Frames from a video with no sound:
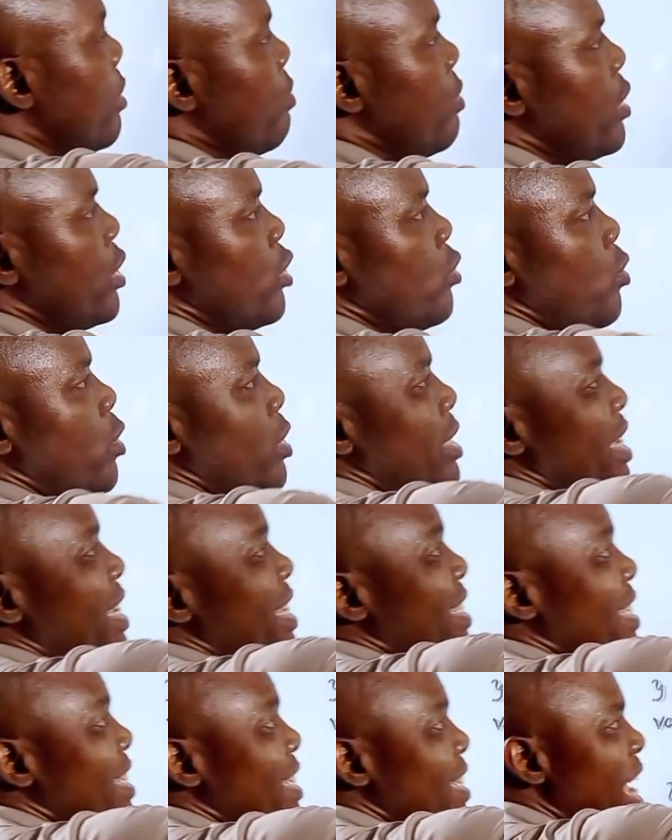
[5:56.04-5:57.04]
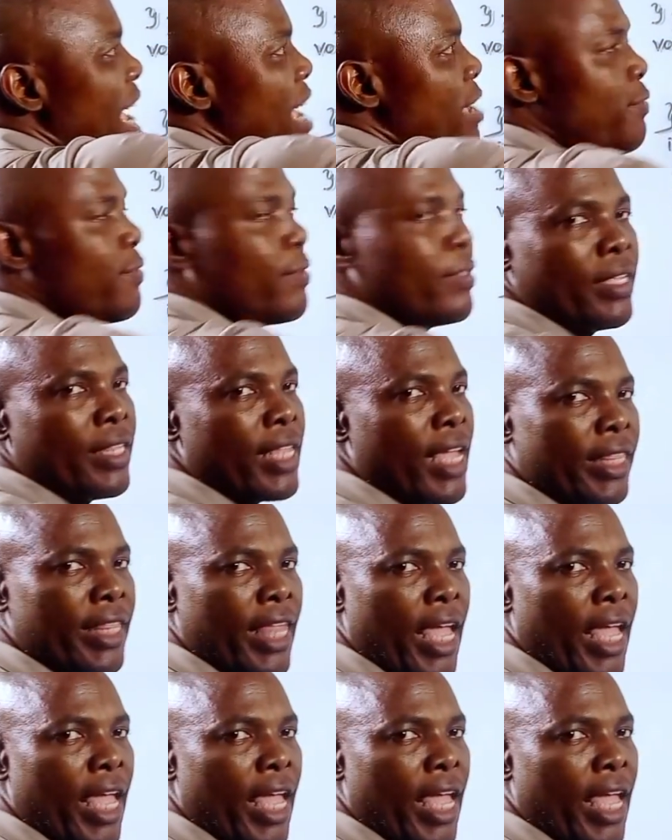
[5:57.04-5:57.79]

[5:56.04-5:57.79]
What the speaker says: which is what? A derived data